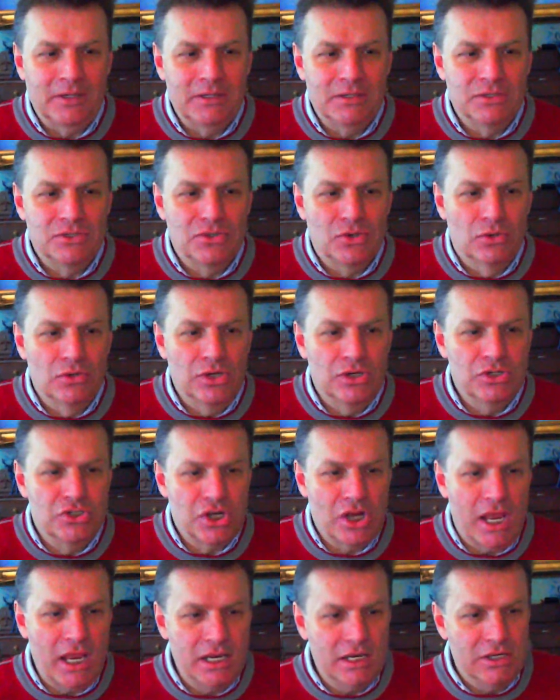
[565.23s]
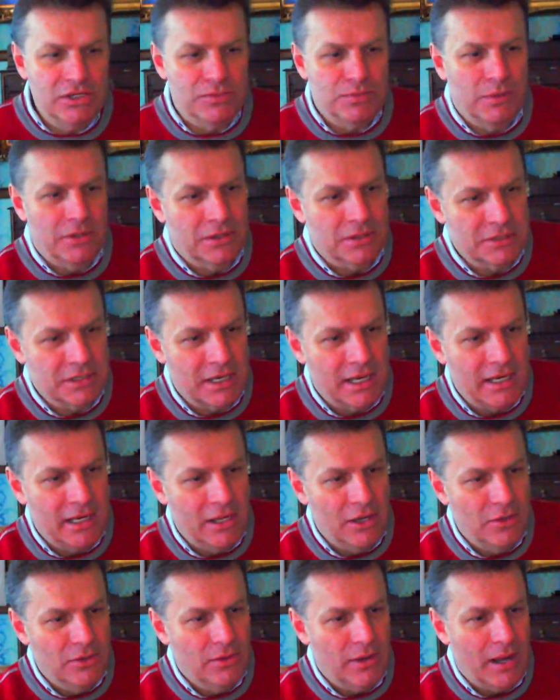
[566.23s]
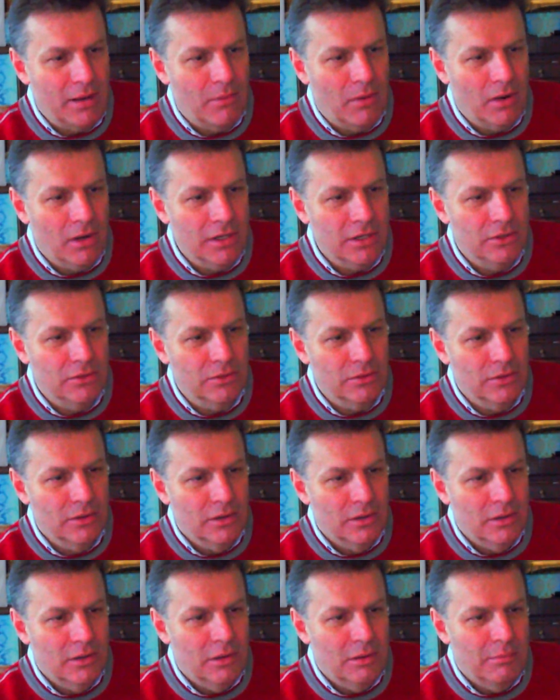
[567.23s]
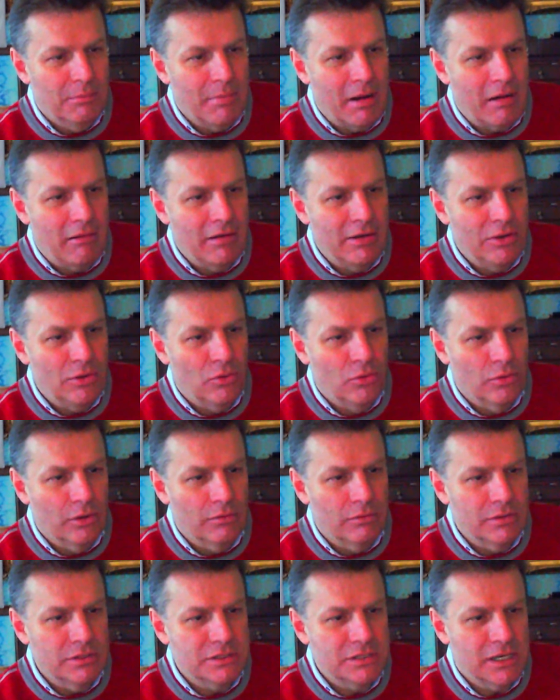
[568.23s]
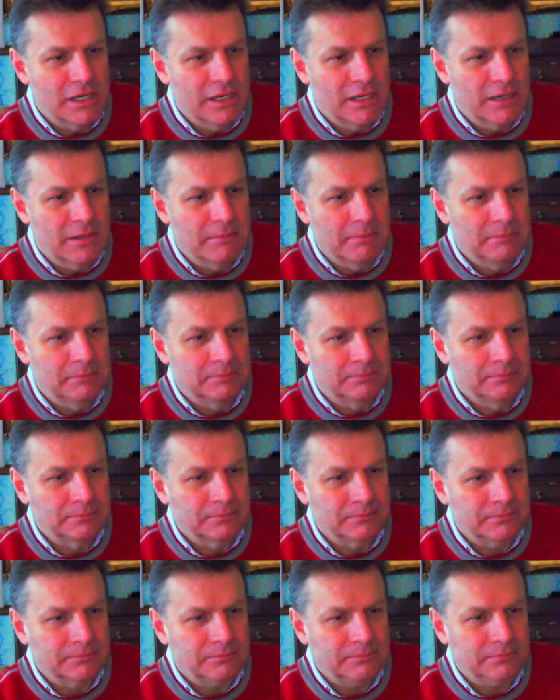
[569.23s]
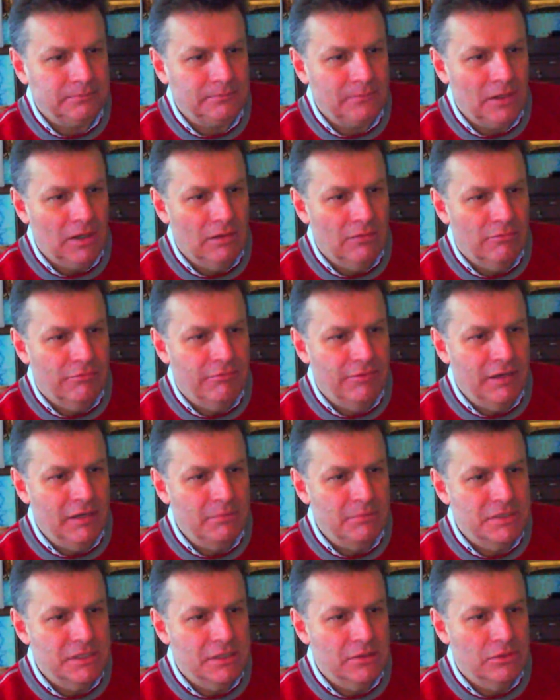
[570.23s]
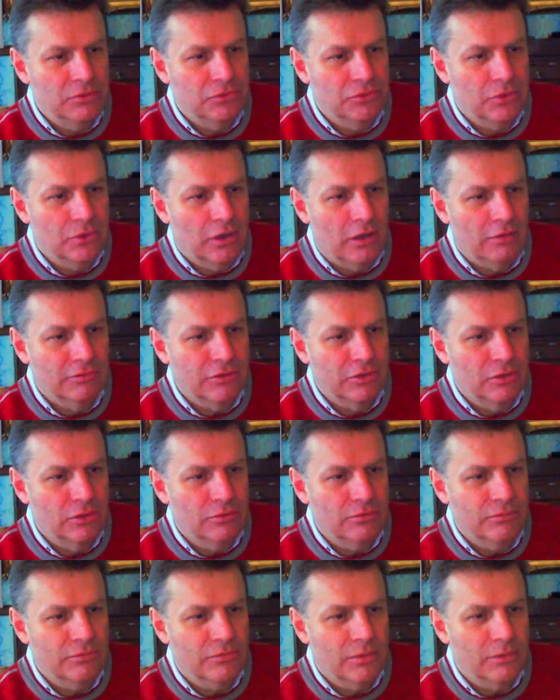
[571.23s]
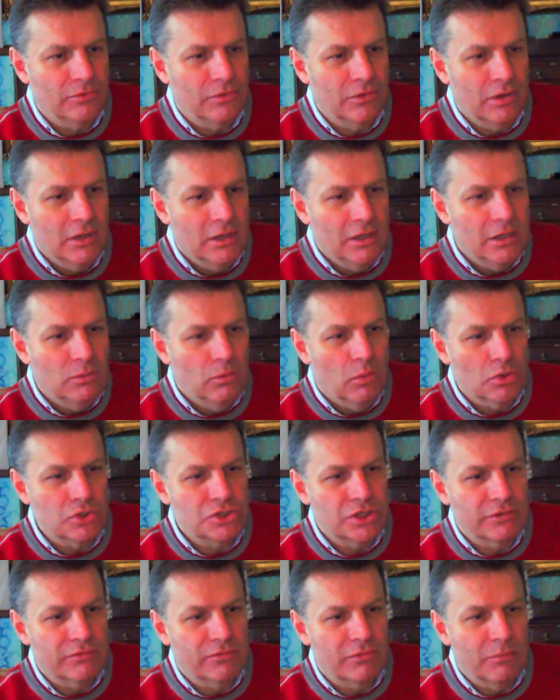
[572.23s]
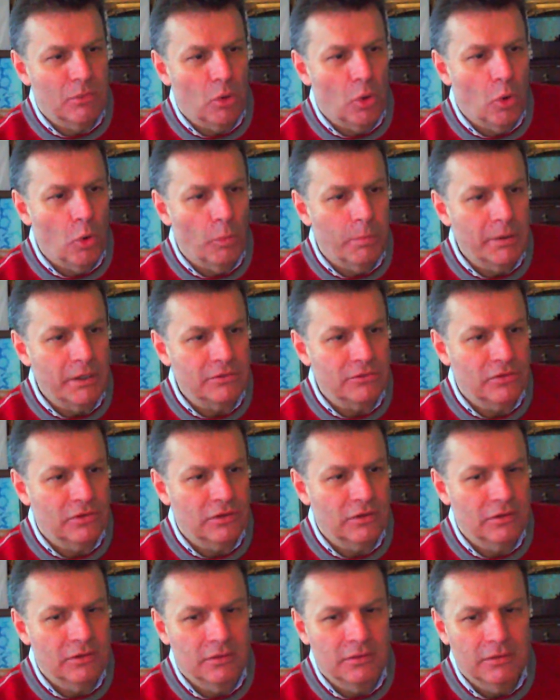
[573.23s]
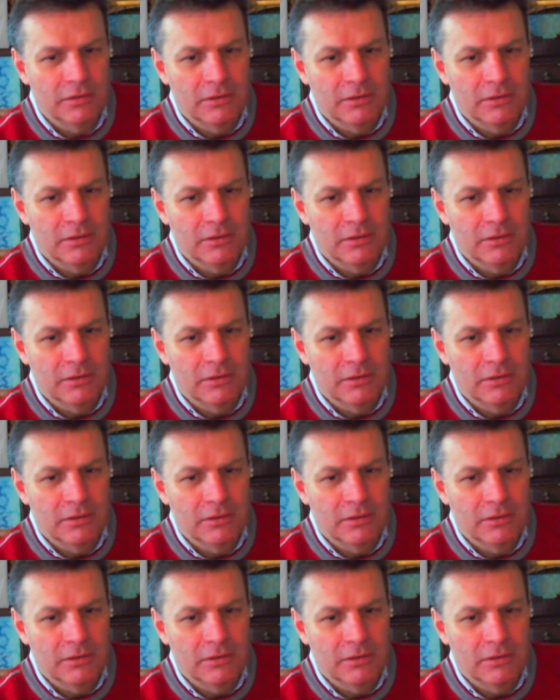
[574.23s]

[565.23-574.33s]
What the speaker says: Sonia Jane is with us. Hello, how are you? Marilyn Horner is here. Philip Deals, good afternoon, watching from Orpington.